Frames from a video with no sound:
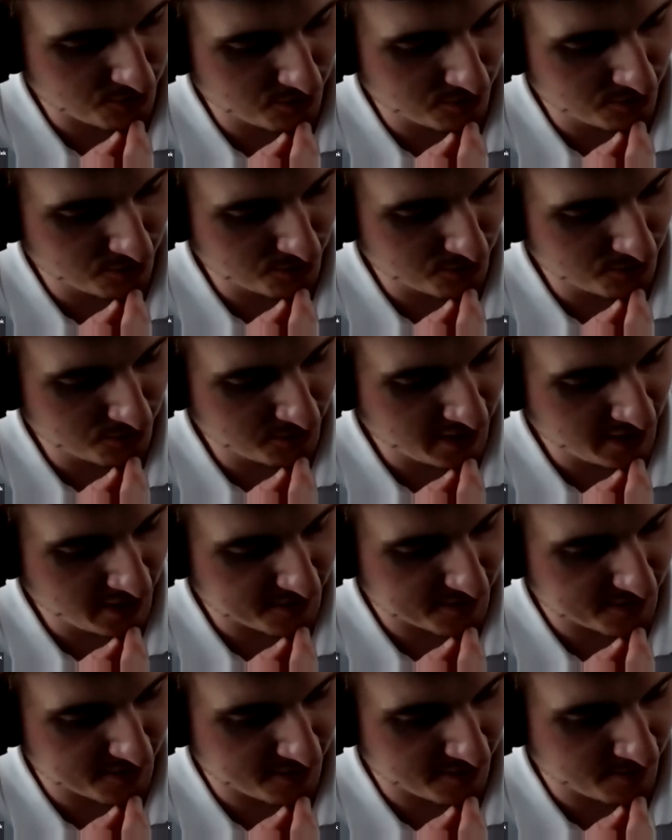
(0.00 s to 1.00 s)
to to do that
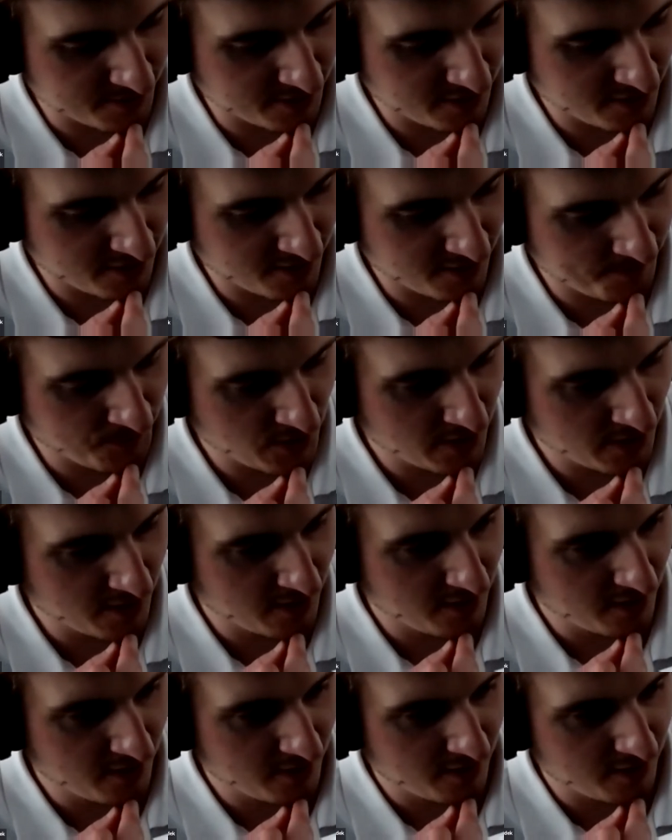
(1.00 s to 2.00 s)
uh,
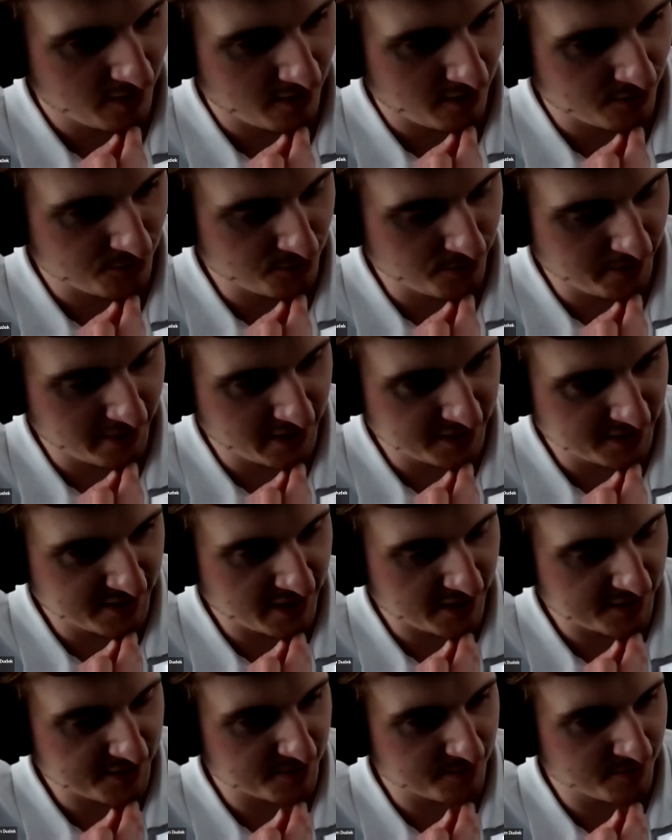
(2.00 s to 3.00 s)
uh, to release
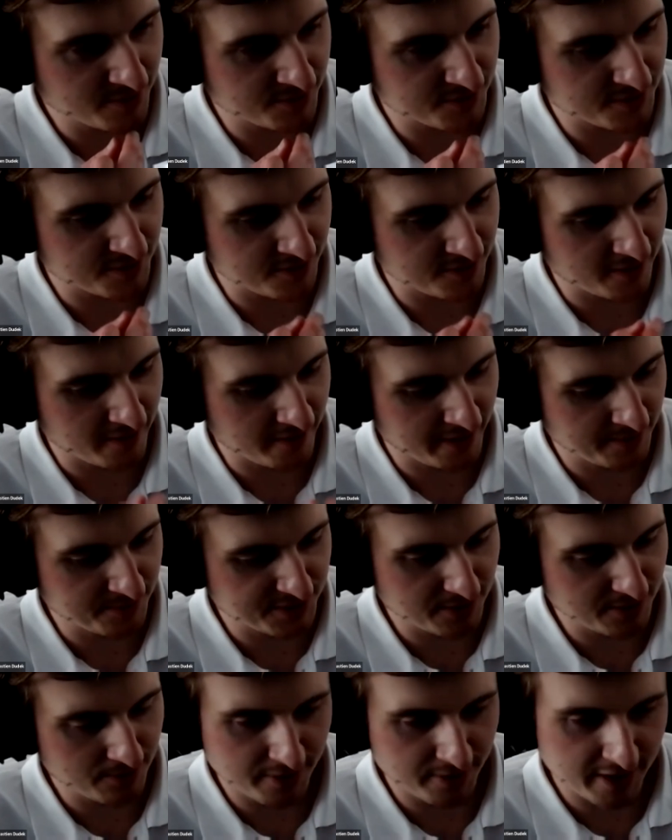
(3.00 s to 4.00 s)
that, but uh, I'm
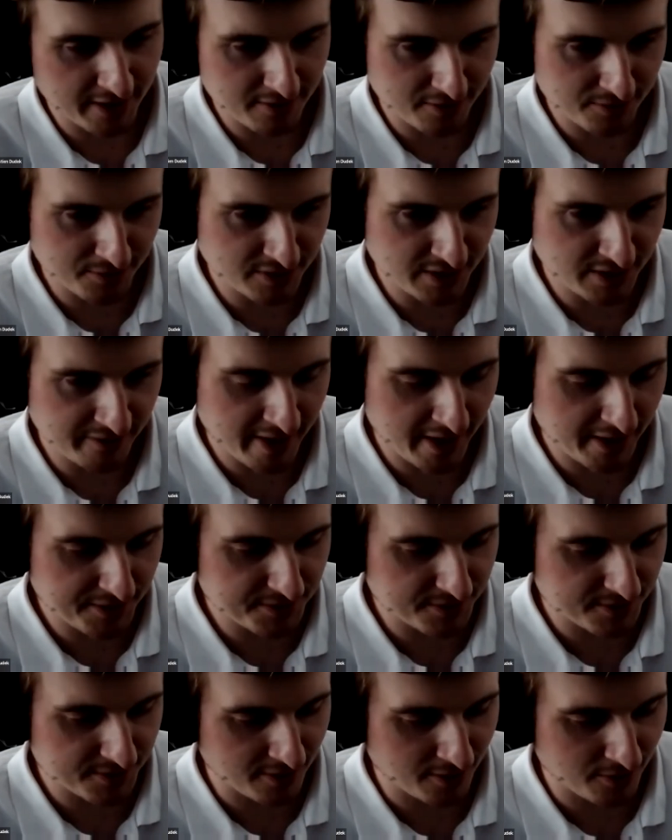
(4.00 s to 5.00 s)
still working on a
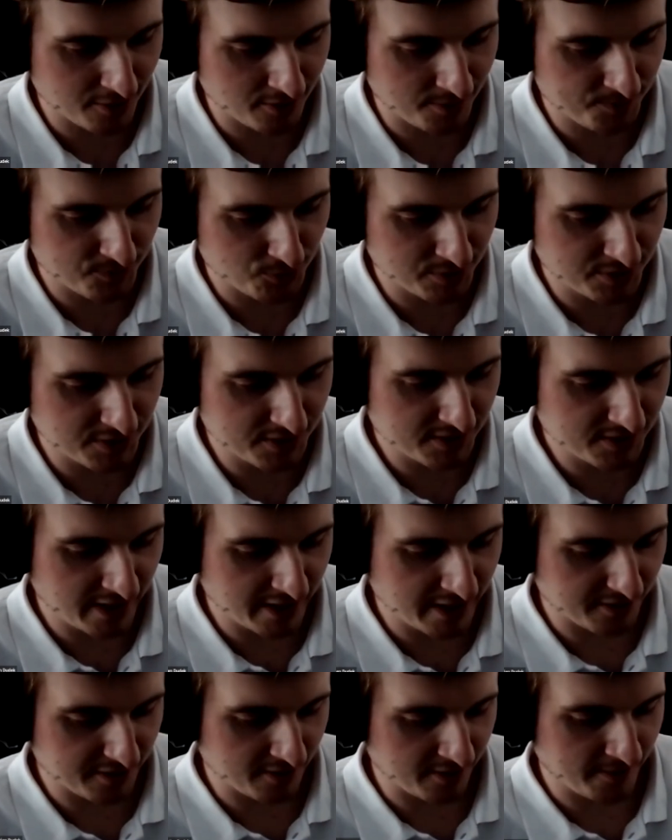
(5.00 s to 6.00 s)
device um, which is
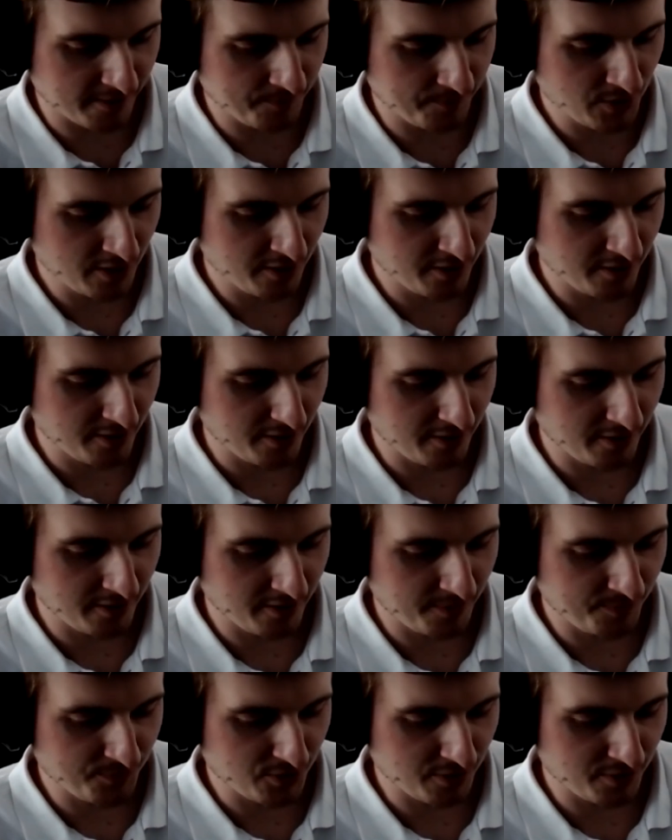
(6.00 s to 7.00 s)
like a,
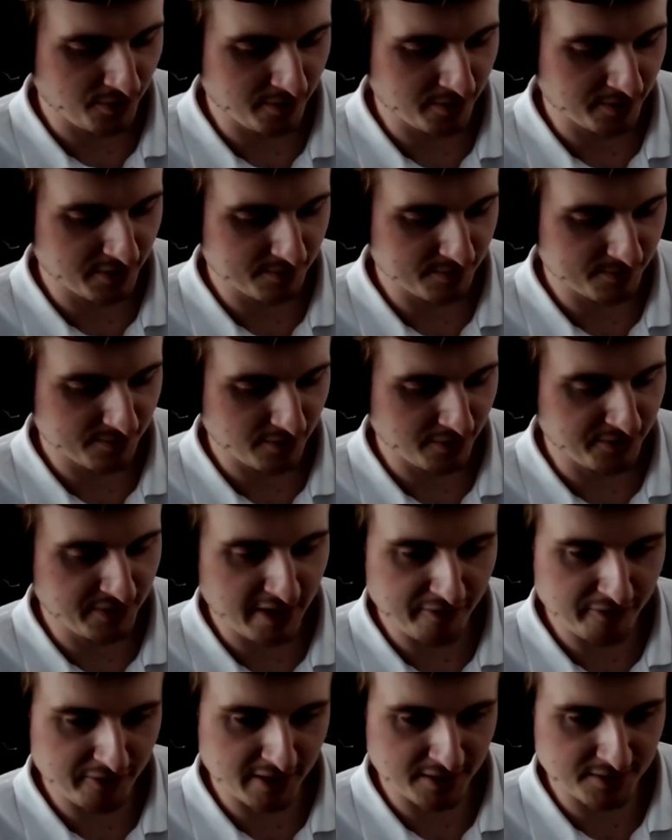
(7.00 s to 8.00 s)
um, a, a
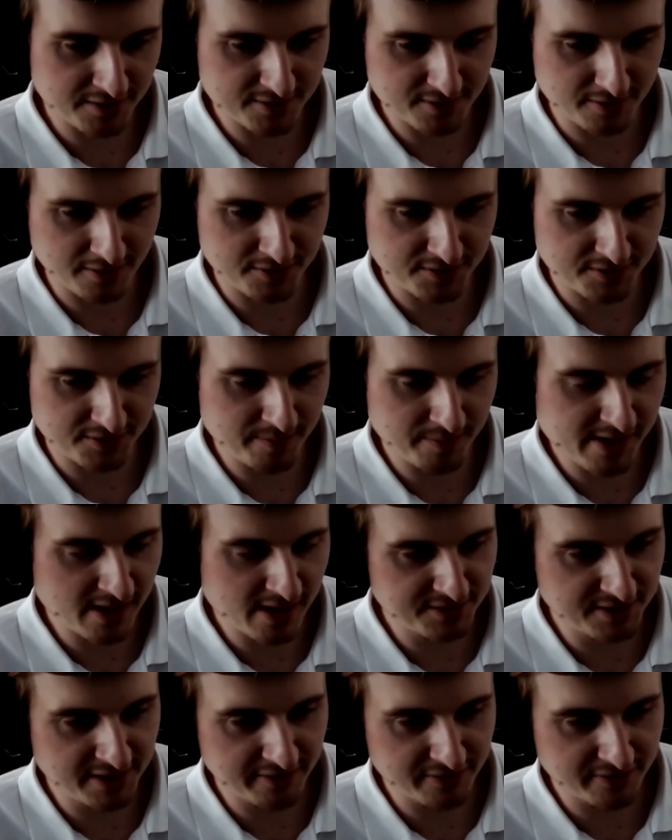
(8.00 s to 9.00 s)
dev kit, a
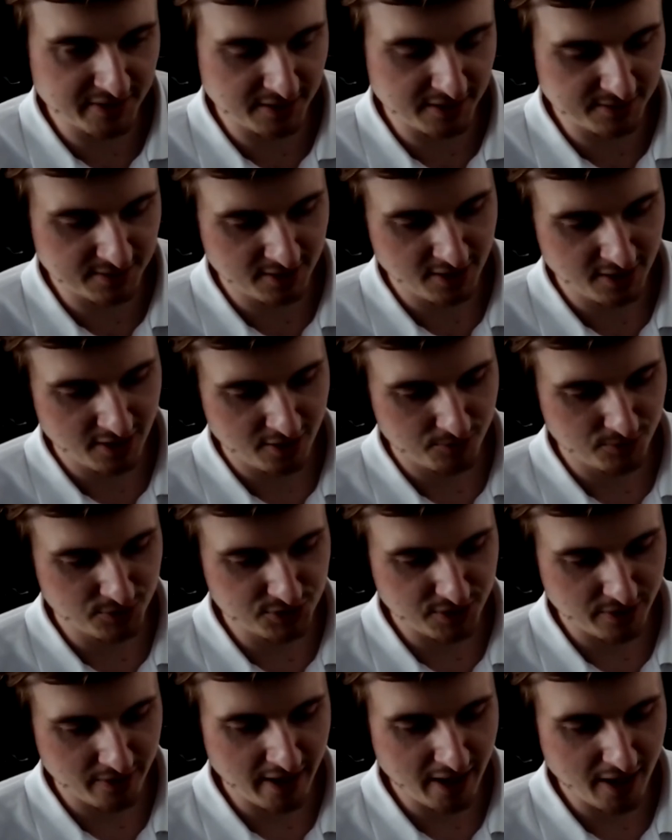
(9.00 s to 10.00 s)
CPL dev kit,
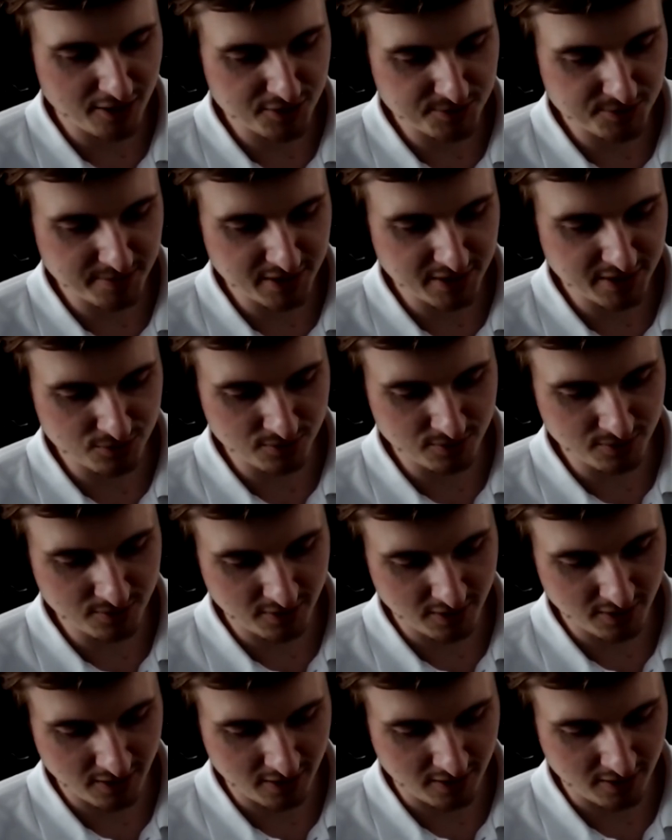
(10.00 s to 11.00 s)
which allows me to
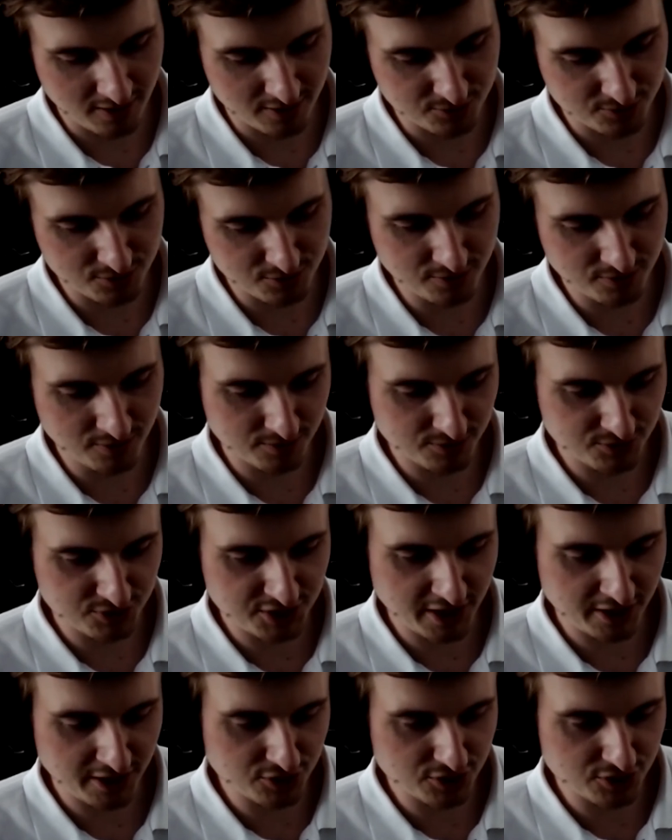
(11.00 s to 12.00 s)
to
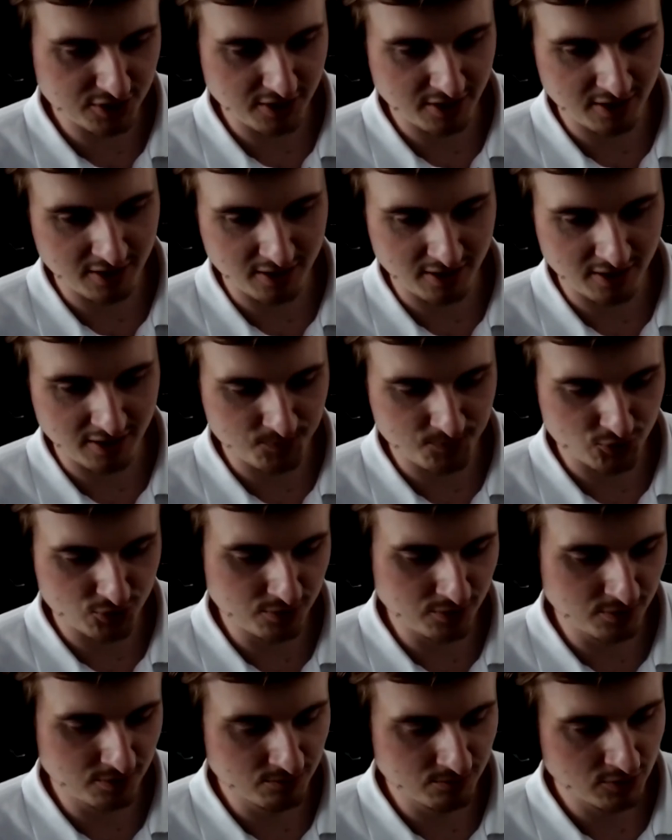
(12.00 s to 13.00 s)
change
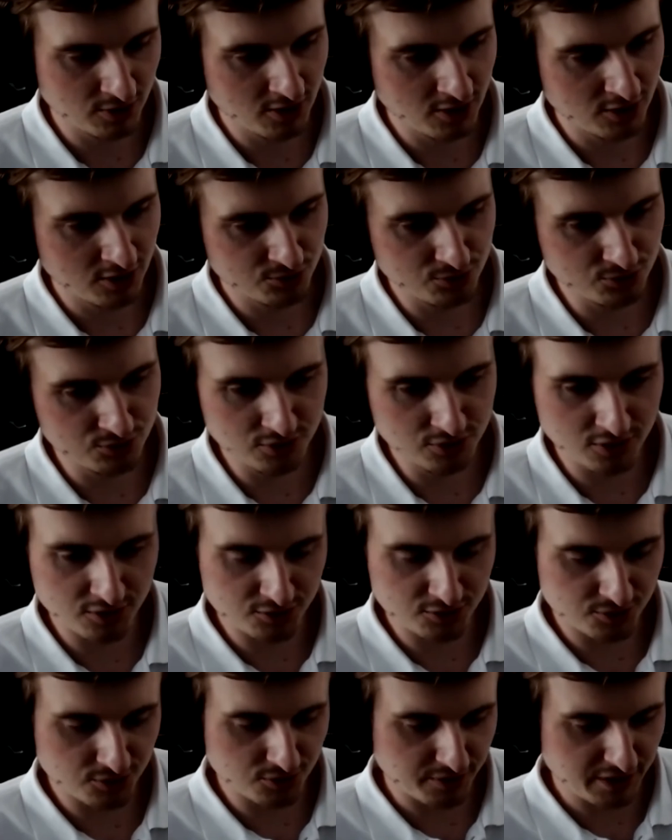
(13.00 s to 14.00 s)
to
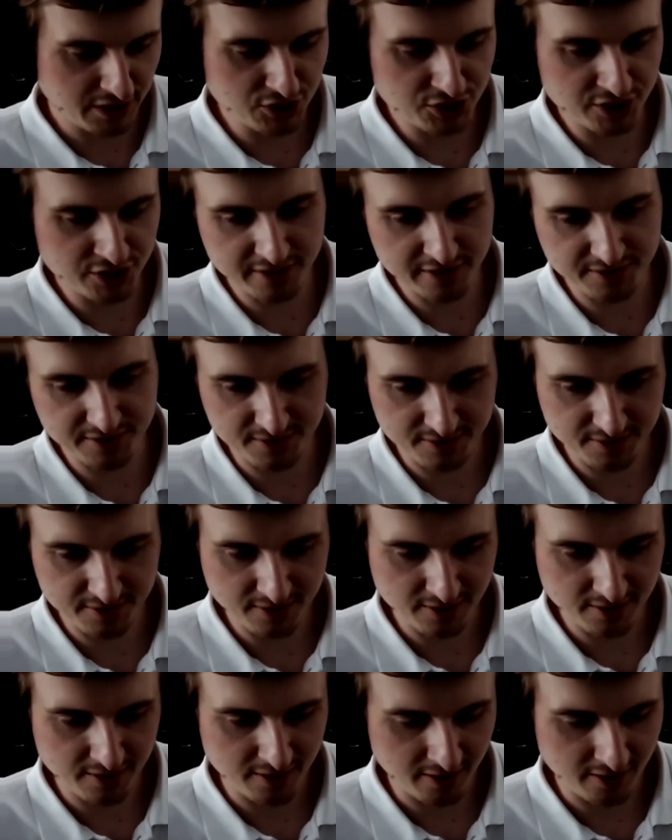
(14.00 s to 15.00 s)
just inject
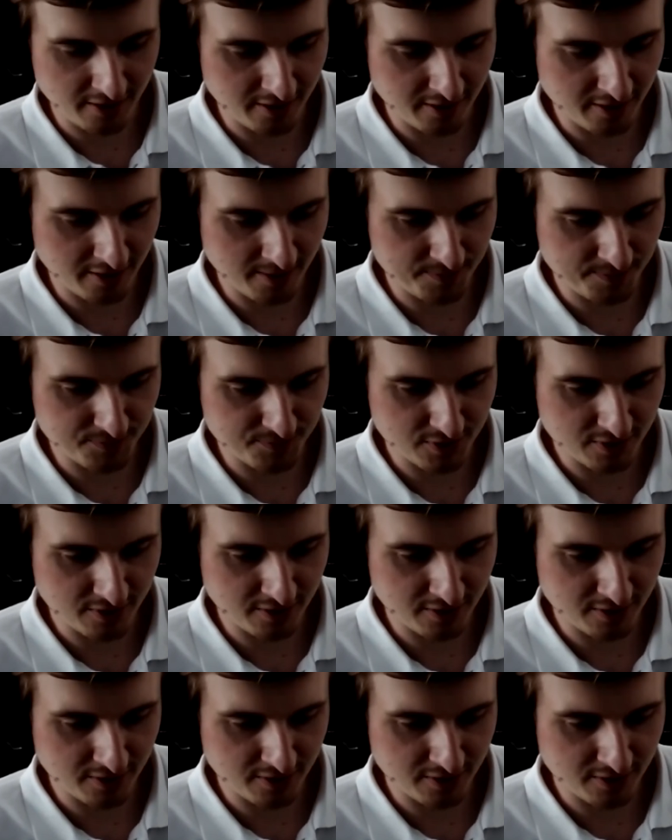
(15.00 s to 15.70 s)
um,